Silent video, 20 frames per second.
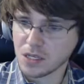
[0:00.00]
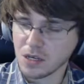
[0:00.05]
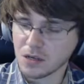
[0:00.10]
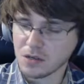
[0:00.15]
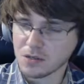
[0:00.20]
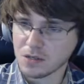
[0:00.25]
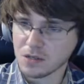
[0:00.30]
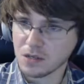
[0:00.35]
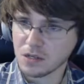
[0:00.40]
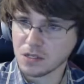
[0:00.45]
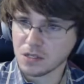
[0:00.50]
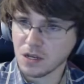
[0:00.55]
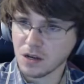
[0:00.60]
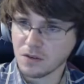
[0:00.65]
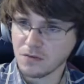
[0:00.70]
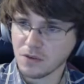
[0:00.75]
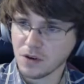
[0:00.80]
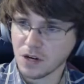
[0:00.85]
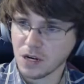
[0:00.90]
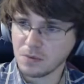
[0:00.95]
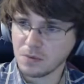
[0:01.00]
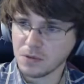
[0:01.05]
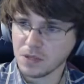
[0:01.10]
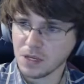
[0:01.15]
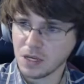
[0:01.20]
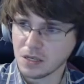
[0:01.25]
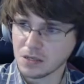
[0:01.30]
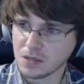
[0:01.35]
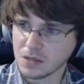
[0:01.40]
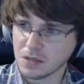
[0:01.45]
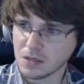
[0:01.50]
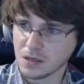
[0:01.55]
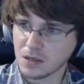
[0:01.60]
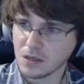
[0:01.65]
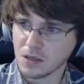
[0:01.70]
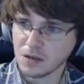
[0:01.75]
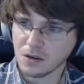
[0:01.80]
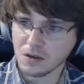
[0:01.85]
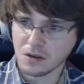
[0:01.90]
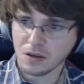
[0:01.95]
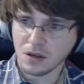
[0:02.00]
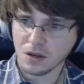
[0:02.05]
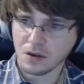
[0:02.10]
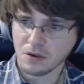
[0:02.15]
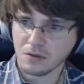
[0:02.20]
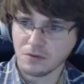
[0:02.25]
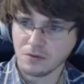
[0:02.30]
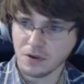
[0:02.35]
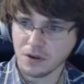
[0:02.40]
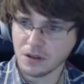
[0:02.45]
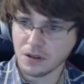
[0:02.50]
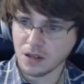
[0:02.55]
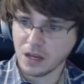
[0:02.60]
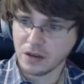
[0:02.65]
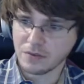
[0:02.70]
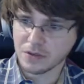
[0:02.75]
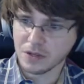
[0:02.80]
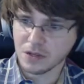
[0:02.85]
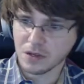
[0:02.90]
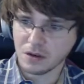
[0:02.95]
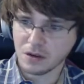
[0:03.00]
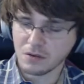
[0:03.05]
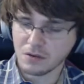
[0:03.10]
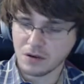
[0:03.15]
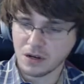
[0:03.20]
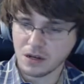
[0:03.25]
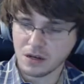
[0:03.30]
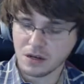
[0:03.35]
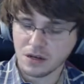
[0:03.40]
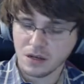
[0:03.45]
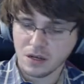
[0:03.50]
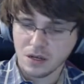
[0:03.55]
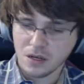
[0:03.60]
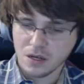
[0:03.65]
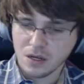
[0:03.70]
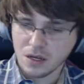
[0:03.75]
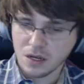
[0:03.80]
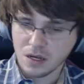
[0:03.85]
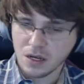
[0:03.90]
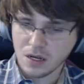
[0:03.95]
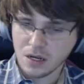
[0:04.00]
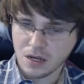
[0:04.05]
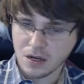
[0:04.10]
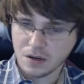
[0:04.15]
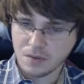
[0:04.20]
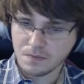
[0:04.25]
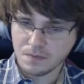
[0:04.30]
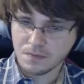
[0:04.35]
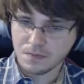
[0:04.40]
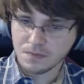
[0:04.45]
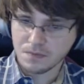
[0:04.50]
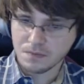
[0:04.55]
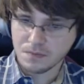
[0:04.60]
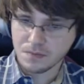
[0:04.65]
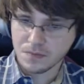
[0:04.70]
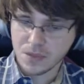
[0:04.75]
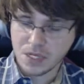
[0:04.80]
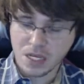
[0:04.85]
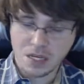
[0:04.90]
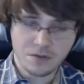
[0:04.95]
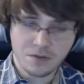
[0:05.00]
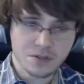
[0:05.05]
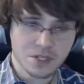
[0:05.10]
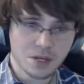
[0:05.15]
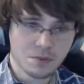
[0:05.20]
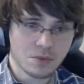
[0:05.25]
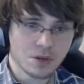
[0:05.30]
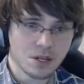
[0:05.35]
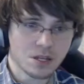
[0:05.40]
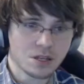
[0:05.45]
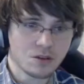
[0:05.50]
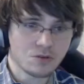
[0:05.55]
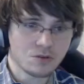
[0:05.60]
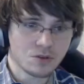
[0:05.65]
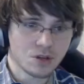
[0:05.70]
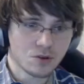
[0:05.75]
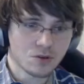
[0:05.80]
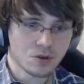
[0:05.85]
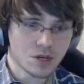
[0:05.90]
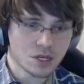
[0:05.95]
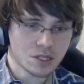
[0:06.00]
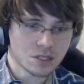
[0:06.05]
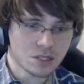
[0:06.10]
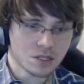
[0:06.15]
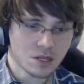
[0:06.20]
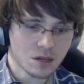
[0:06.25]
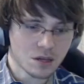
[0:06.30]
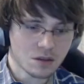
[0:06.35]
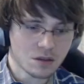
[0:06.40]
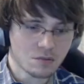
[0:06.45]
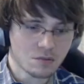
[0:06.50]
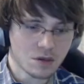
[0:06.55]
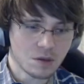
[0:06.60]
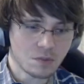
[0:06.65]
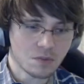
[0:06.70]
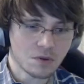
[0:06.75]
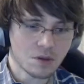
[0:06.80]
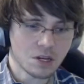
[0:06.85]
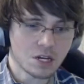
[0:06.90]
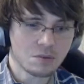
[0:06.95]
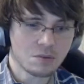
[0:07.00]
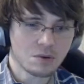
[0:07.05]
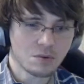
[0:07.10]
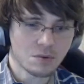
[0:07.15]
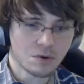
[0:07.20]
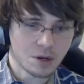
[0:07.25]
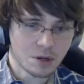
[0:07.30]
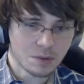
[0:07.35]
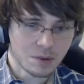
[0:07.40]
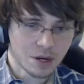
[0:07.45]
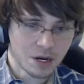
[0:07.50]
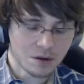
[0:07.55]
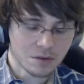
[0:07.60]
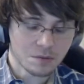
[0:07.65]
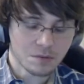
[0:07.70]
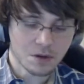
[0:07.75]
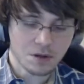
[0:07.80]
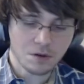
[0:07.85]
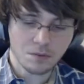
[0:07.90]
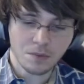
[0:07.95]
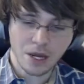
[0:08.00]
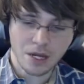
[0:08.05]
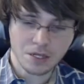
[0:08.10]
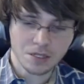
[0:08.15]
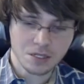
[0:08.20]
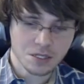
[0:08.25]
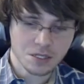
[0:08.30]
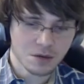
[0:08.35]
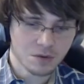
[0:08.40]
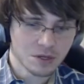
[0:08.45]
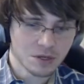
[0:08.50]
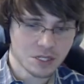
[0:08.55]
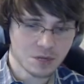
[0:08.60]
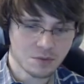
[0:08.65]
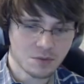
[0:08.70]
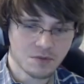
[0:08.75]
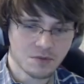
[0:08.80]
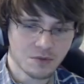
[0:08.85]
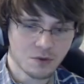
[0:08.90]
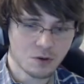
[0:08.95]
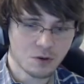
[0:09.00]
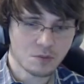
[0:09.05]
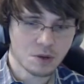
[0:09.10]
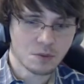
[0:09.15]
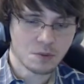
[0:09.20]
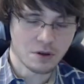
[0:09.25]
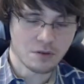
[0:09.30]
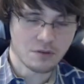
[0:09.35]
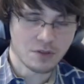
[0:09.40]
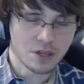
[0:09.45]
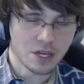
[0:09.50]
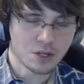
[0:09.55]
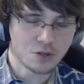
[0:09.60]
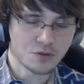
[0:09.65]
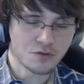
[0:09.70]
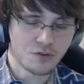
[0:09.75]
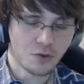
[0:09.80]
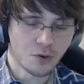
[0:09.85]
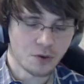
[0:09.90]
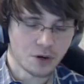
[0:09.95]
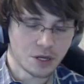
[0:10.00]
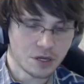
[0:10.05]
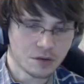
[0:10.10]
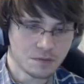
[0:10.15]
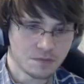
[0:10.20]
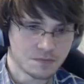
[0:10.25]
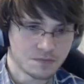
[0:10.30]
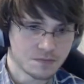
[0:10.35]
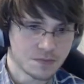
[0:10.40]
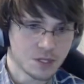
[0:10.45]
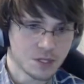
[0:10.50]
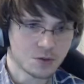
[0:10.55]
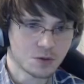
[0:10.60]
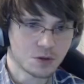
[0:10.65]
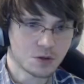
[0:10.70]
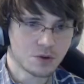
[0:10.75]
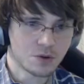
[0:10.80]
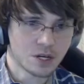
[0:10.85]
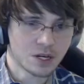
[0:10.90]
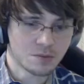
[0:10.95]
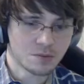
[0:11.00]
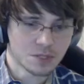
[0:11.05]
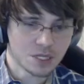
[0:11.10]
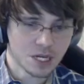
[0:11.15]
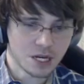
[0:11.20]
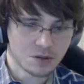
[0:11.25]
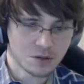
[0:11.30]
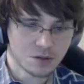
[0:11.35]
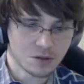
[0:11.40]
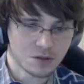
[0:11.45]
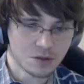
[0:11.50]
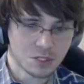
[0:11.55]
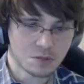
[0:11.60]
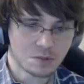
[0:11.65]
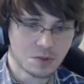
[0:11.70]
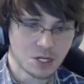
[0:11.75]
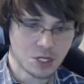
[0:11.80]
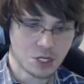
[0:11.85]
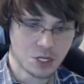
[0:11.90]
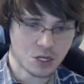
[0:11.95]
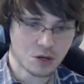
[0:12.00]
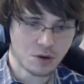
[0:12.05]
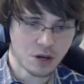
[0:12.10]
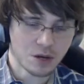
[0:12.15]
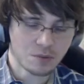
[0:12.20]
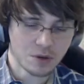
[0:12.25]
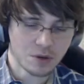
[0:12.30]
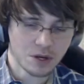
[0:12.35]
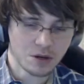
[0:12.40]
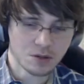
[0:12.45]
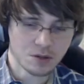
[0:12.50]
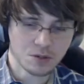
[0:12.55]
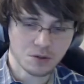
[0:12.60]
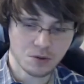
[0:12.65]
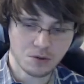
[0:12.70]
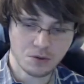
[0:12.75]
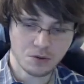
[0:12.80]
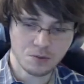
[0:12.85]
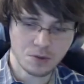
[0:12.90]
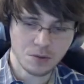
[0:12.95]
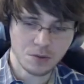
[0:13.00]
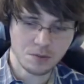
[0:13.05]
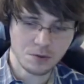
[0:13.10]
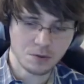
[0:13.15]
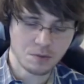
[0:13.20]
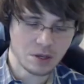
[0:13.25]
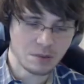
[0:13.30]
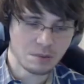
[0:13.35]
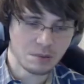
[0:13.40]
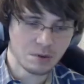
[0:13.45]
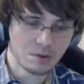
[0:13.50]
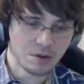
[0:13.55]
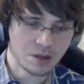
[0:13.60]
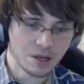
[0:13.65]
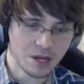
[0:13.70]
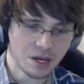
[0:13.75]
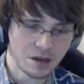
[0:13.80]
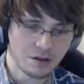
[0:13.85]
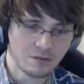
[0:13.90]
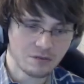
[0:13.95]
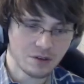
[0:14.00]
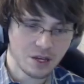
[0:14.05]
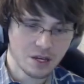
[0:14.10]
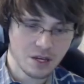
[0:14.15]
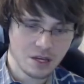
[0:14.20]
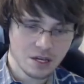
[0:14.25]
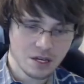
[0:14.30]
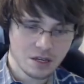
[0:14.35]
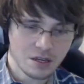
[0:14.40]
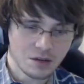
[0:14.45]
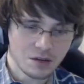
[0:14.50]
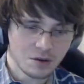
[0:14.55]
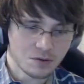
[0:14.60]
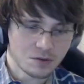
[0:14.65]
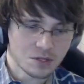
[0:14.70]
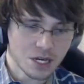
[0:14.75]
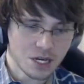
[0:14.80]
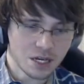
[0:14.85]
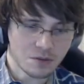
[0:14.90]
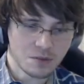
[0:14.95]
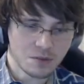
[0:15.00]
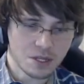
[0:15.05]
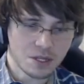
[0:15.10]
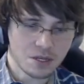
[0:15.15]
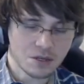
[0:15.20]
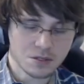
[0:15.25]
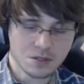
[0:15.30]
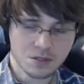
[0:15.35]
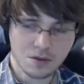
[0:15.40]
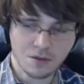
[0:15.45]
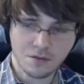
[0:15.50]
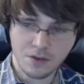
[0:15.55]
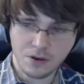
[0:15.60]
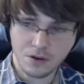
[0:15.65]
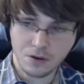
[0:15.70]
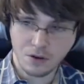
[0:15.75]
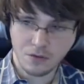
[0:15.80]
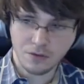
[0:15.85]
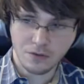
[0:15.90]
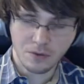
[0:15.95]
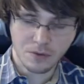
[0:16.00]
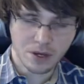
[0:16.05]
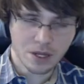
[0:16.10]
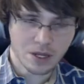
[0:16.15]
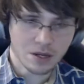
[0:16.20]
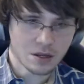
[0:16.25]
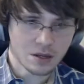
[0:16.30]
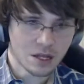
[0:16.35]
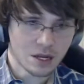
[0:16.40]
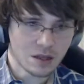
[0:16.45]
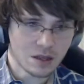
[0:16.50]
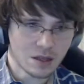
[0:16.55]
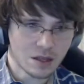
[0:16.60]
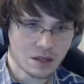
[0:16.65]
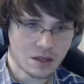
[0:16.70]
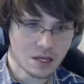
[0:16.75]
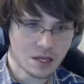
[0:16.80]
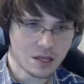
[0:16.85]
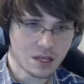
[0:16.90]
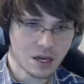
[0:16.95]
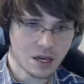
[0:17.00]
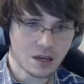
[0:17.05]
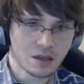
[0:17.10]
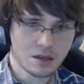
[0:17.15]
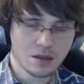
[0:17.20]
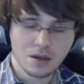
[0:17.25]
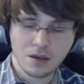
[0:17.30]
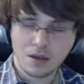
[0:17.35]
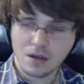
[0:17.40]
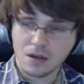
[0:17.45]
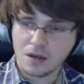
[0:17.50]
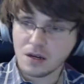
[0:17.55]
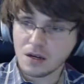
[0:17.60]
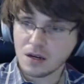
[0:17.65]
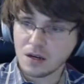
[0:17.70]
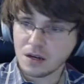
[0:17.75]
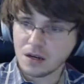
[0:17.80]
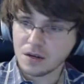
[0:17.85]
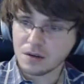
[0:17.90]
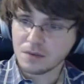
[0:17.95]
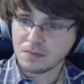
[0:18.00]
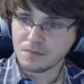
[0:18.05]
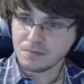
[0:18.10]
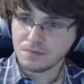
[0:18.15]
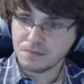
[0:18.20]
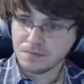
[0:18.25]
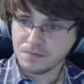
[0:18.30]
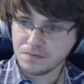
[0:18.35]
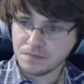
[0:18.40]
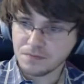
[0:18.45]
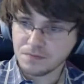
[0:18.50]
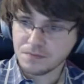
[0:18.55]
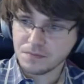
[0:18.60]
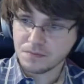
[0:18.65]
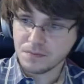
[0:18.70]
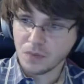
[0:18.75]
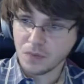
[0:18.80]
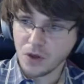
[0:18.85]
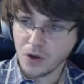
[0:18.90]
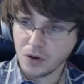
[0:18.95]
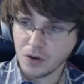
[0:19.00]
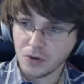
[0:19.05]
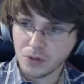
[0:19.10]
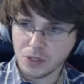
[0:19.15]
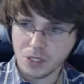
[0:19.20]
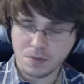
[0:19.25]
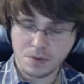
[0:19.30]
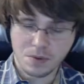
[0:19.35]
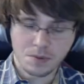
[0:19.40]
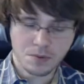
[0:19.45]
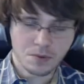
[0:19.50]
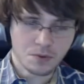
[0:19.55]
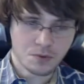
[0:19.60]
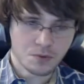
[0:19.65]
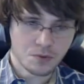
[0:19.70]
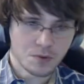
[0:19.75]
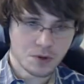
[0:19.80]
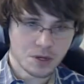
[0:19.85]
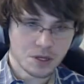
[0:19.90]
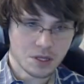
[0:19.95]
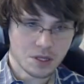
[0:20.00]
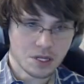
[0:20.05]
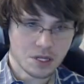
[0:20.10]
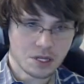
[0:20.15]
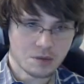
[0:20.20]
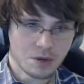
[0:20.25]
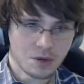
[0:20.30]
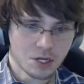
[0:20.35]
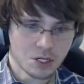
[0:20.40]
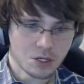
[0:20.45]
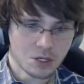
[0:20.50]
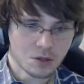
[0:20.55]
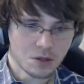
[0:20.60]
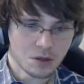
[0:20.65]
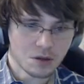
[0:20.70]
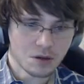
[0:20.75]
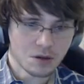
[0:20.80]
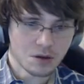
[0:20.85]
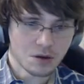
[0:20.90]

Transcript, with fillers: it's going to suck for a couple days, and then you're going to get over it. Life's going to go on. Um, if somebody you know gets sick, the people you need to be worried about, I'm going to go back to saying what I said before people over the age of 40. That's really what it comes down to, especially grandparents, older people, people with have, you know, diabetes, severe overweight, anything like that. Um, those the people who really need to make sure that they're